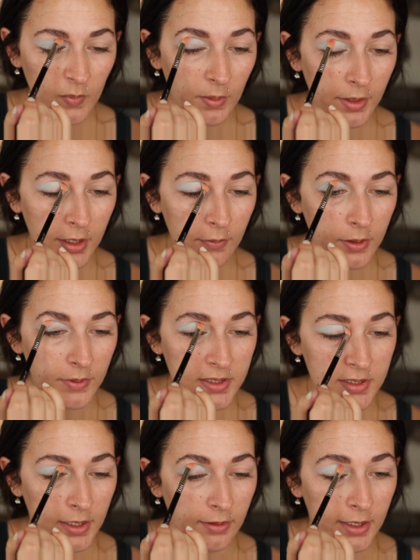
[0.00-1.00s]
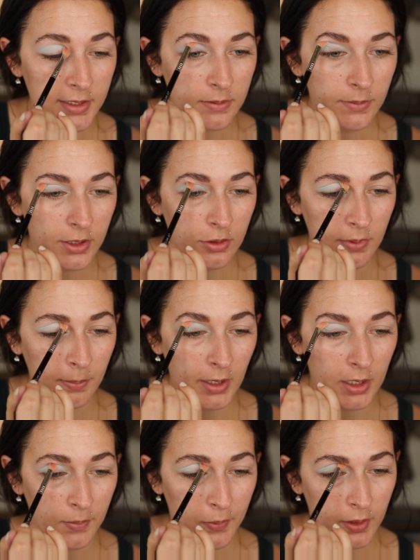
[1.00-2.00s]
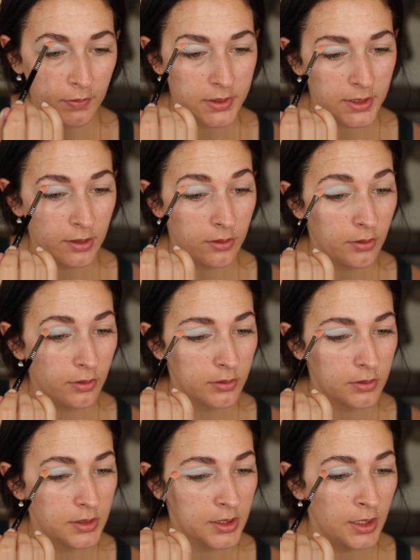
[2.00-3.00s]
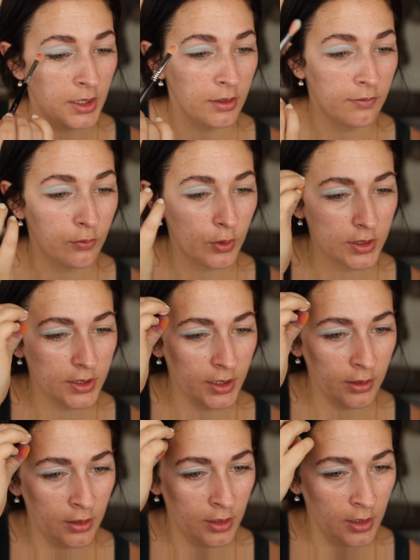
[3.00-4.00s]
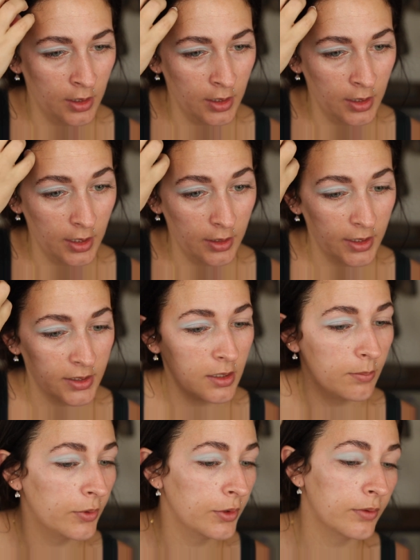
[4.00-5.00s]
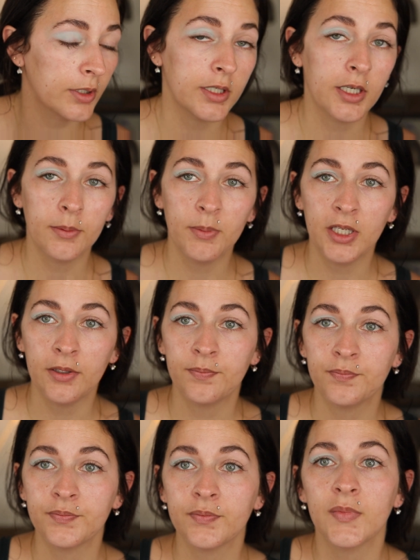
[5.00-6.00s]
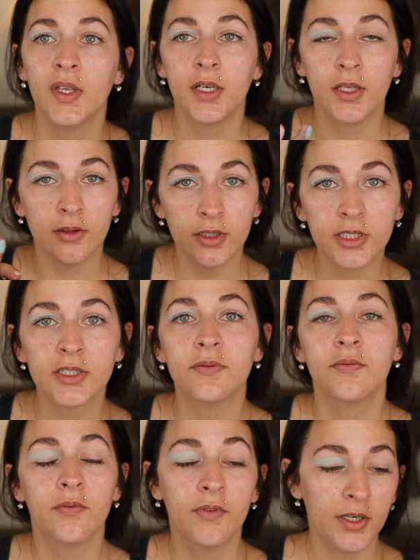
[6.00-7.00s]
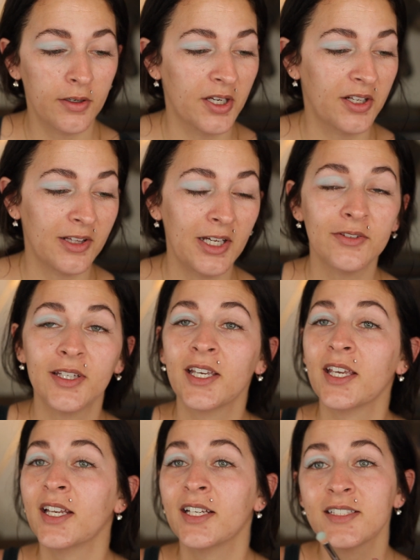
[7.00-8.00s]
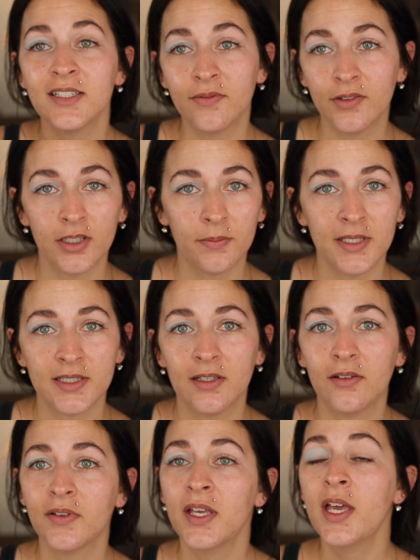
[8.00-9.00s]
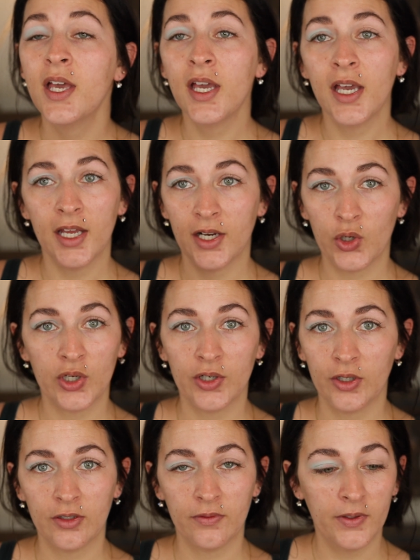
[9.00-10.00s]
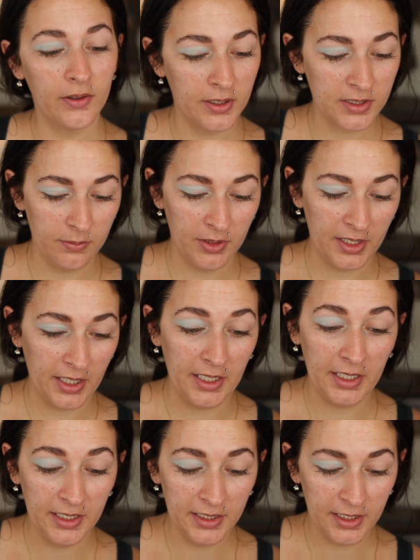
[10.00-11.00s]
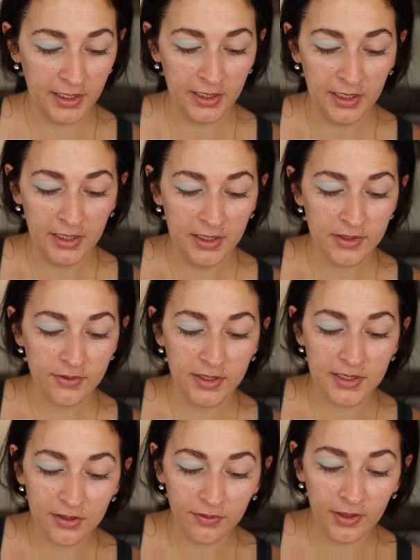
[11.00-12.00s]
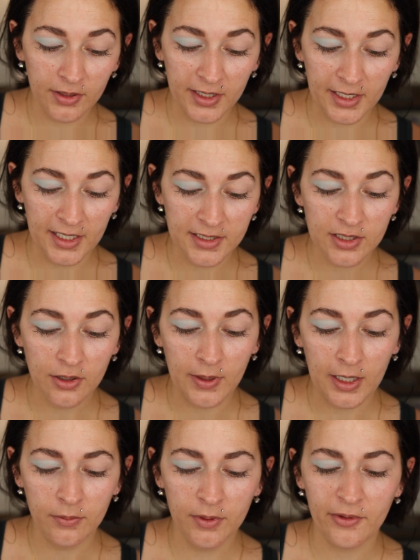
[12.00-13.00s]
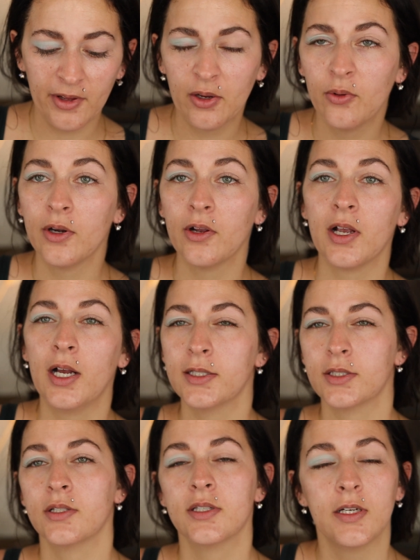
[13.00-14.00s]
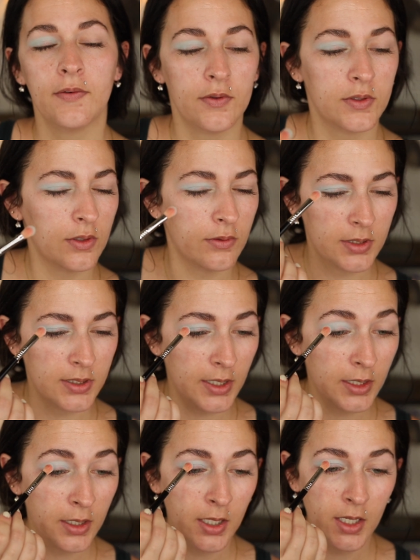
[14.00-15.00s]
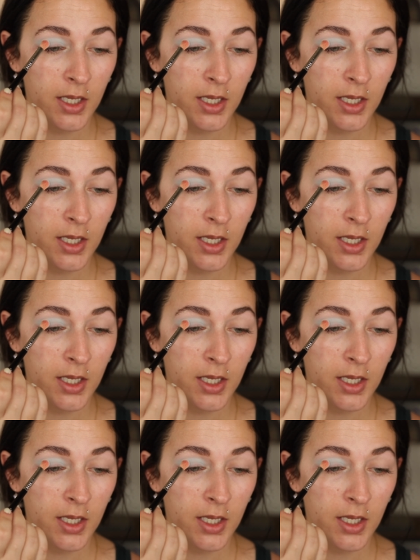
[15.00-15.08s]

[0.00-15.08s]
I think what it was is I let somebody do my makeup when I was like 13, 14, and they did a blue look on me, and it looked very clown-like, and I didn't feel like myself, and I couldn't hurt her feelings and be like, I hate it. So I still felt like I had to go out, and we were like going to a concert and stuff. I was so excited.